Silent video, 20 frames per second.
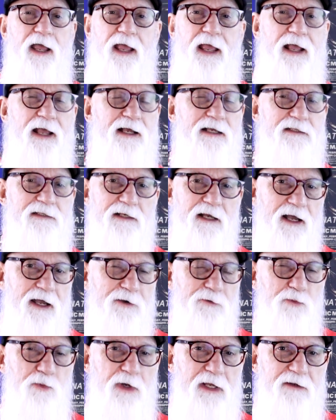as
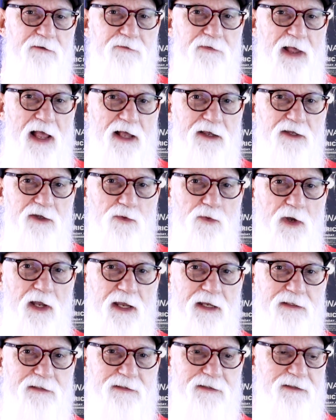I
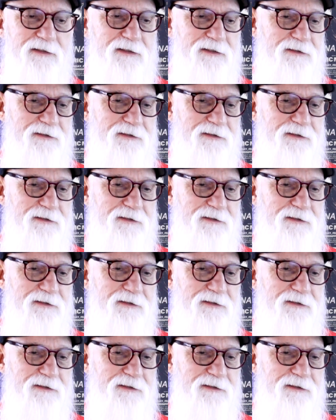reevaluate